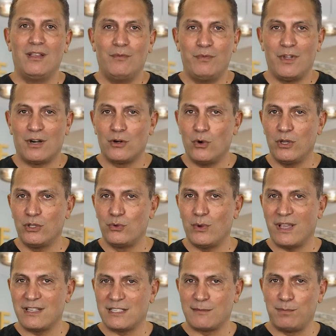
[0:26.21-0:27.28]
we are going to
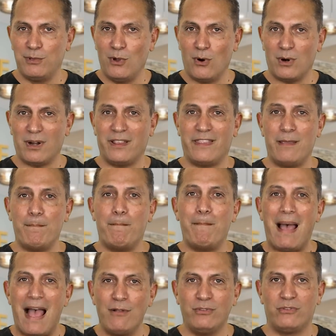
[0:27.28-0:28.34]
explore the
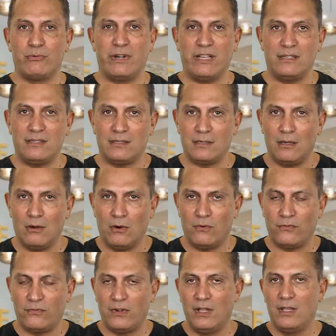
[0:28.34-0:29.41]
boundaries
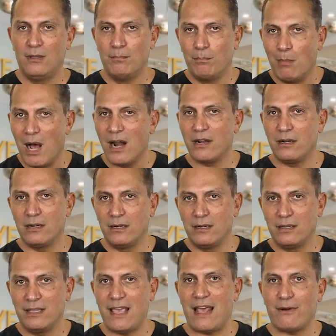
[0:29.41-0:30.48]
of
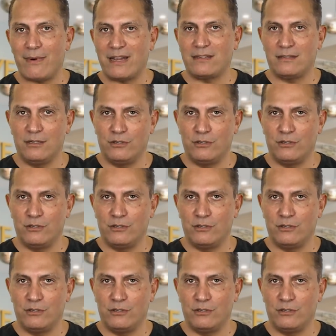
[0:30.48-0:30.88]
modern cataract